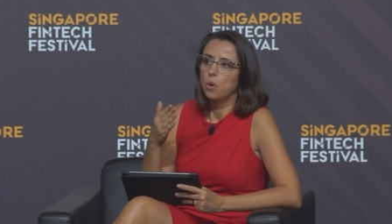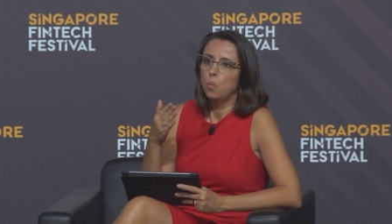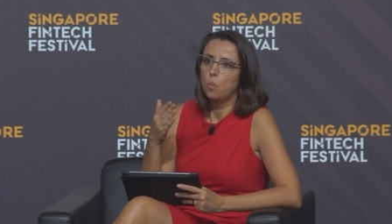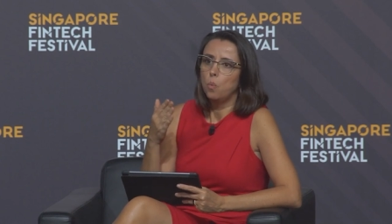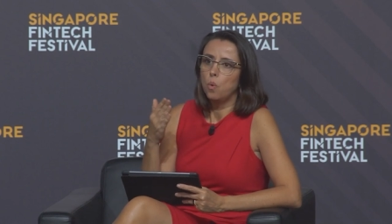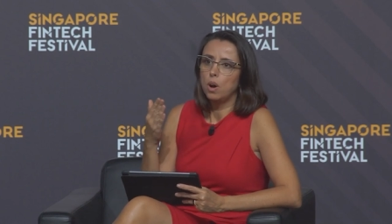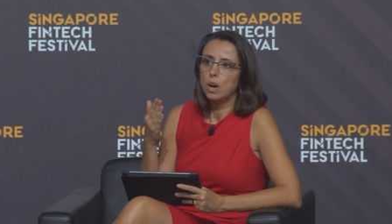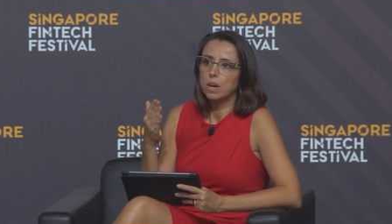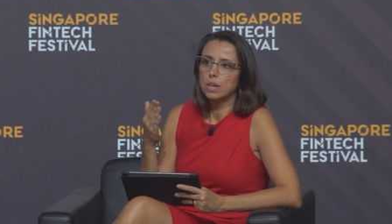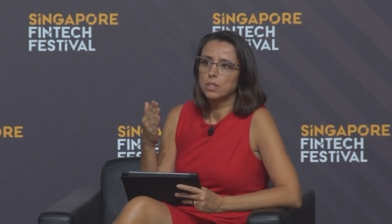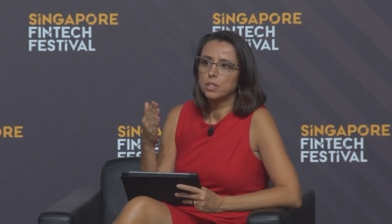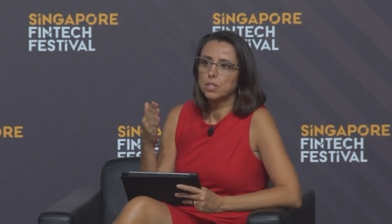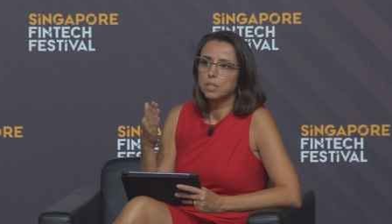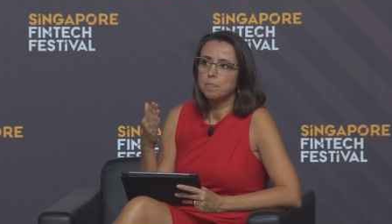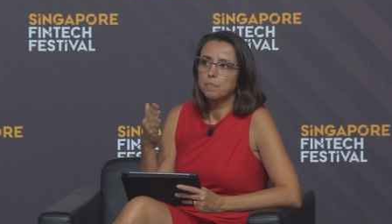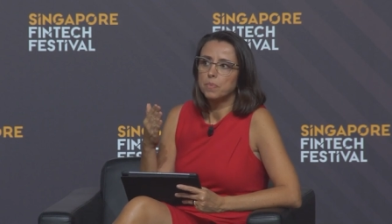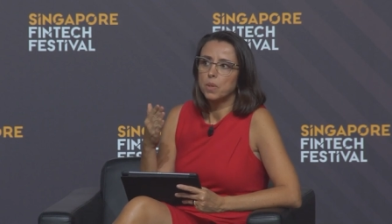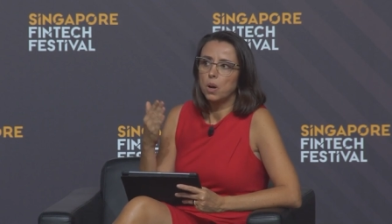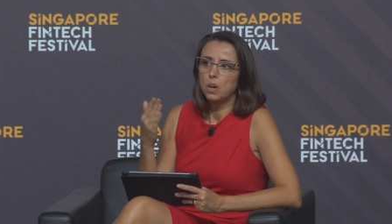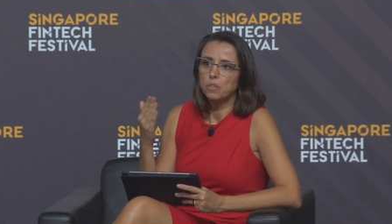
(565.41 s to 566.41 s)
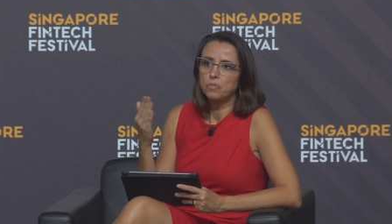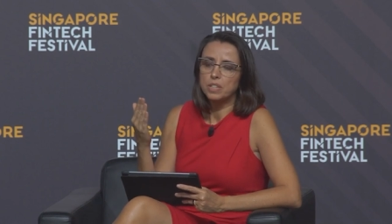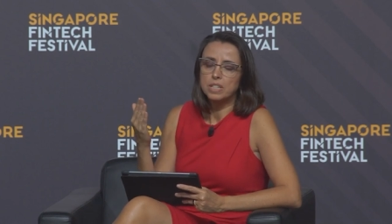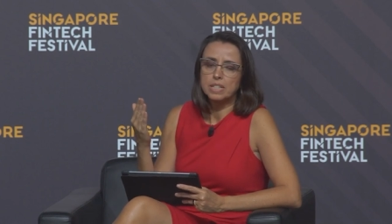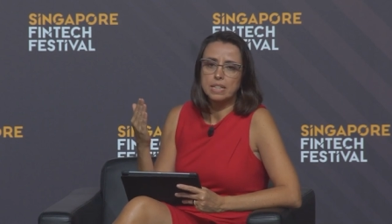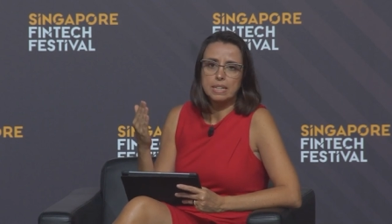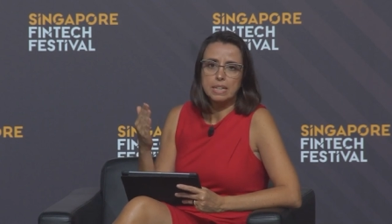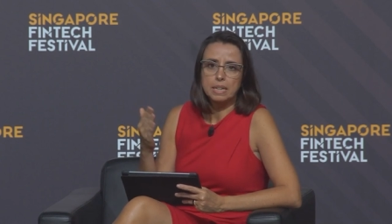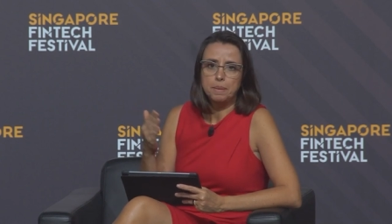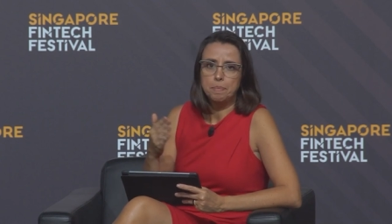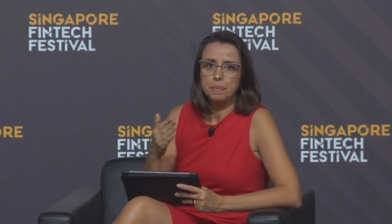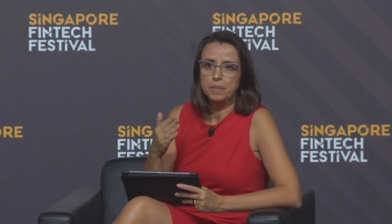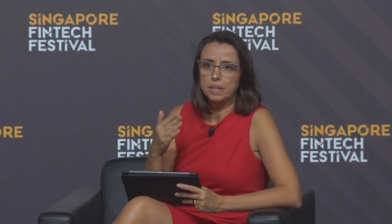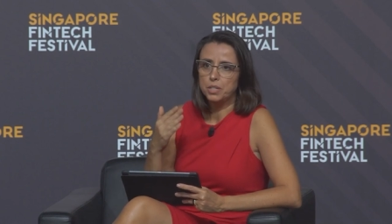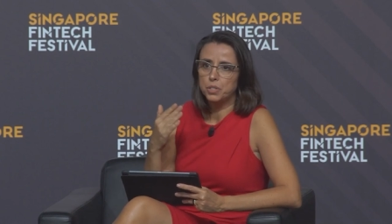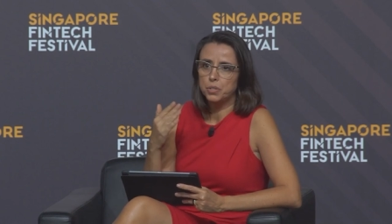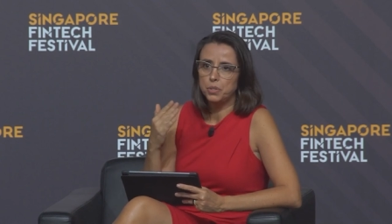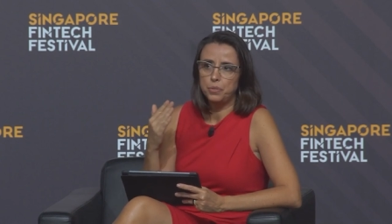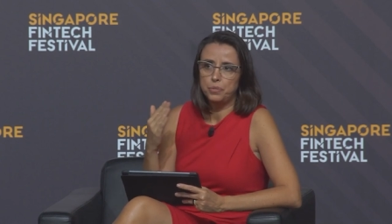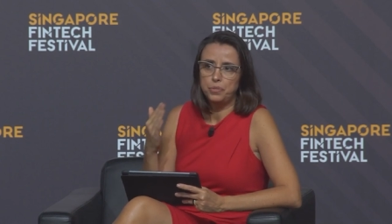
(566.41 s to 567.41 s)
was obviously
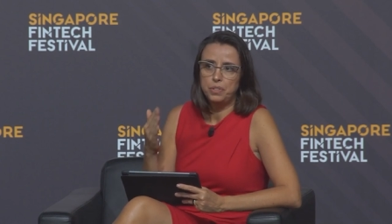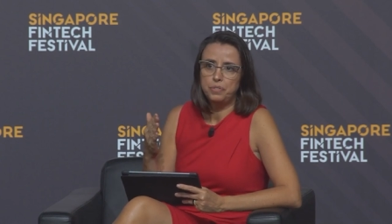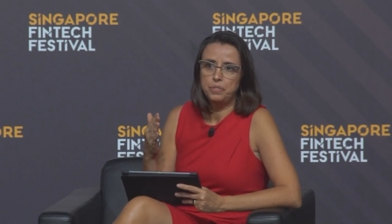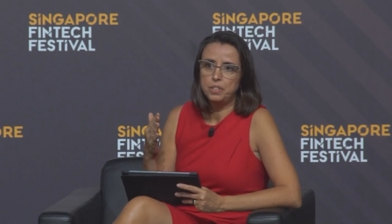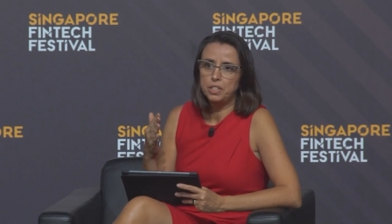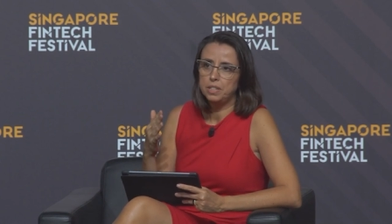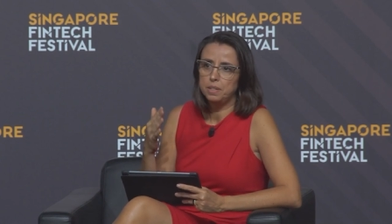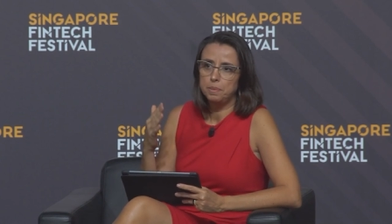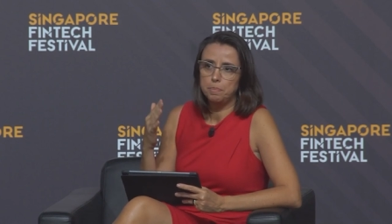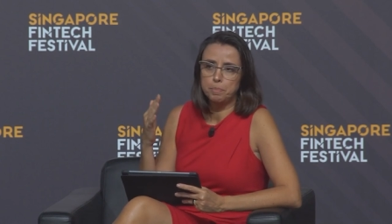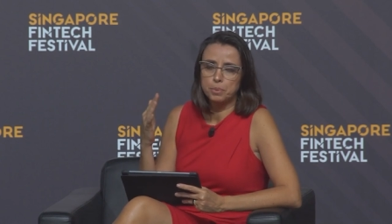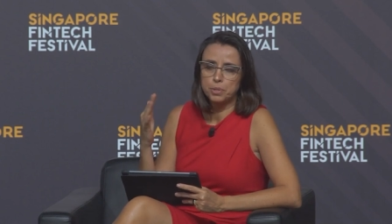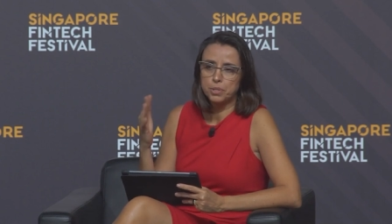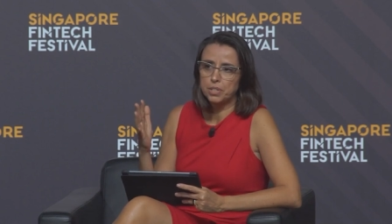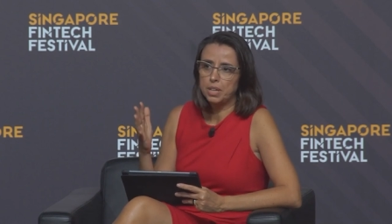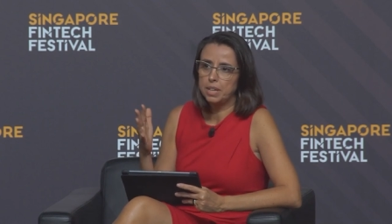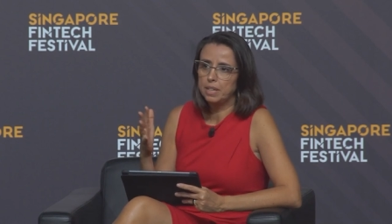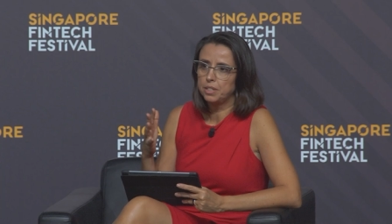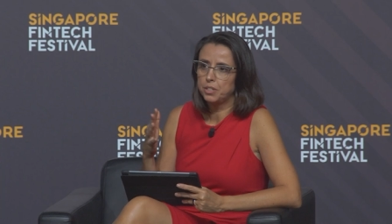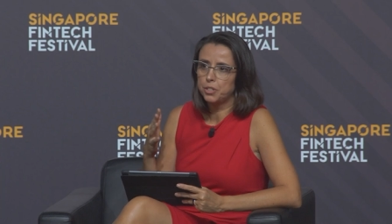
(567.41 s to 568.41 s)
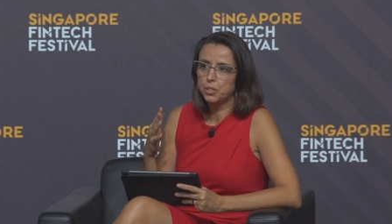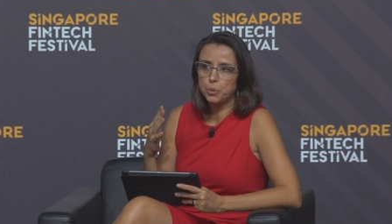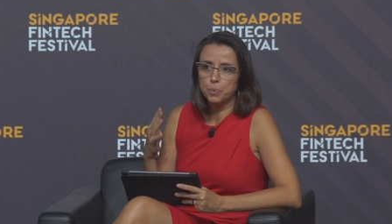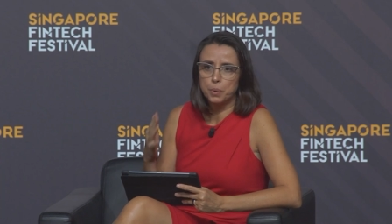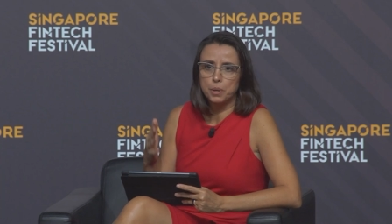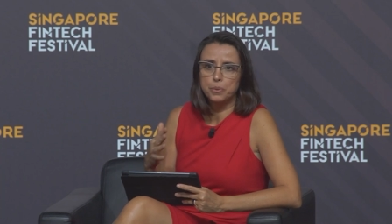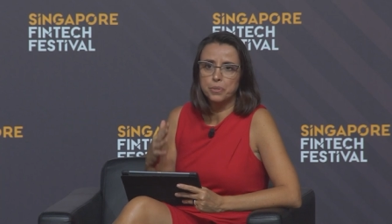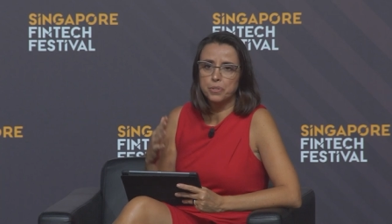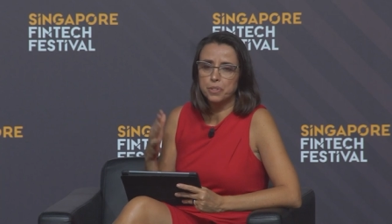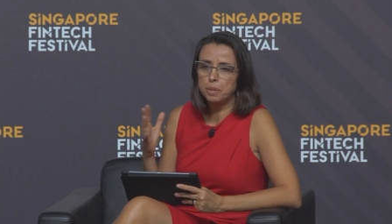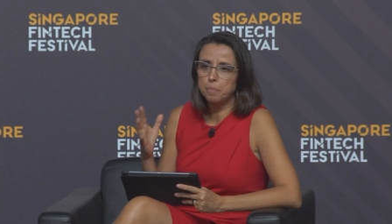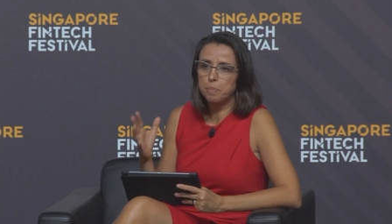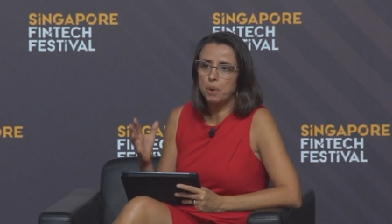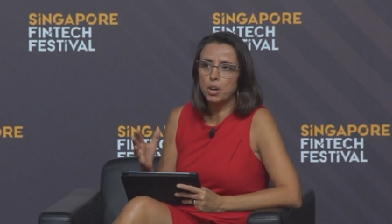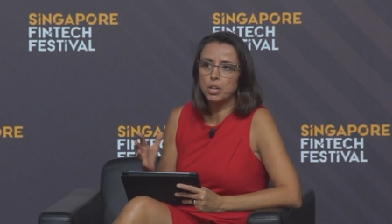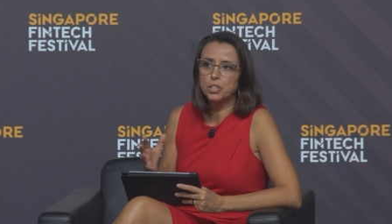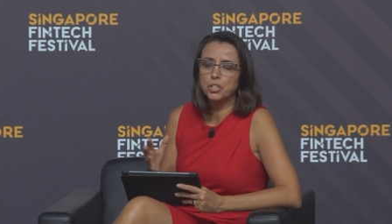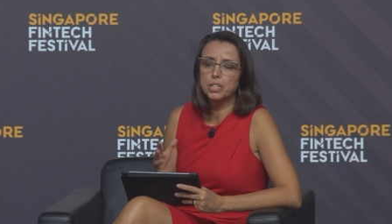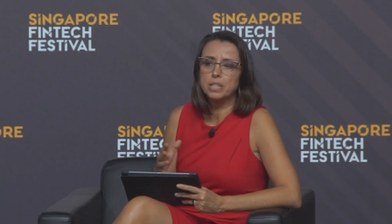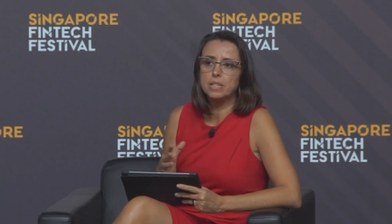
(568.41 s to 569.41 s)
this 50% growth and
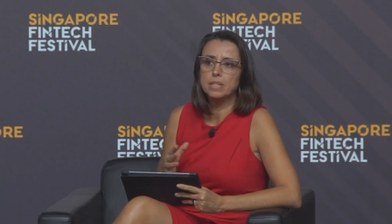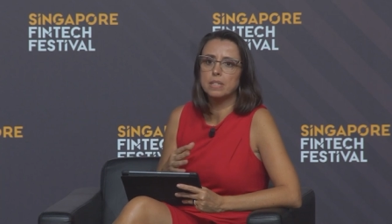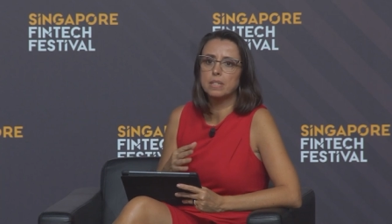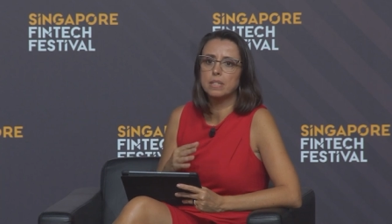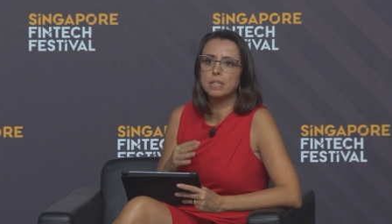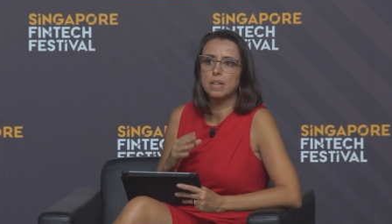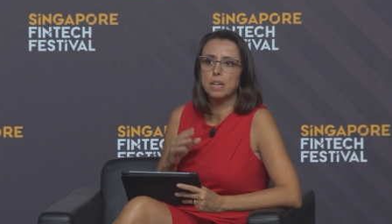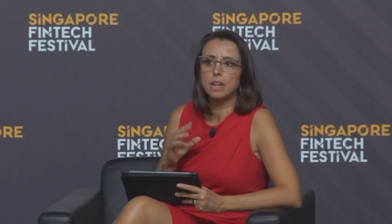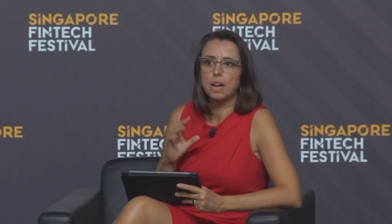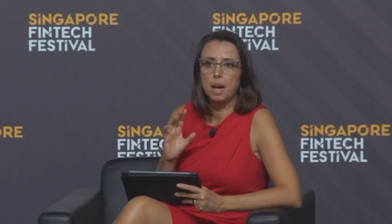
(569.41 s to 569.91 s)
margins,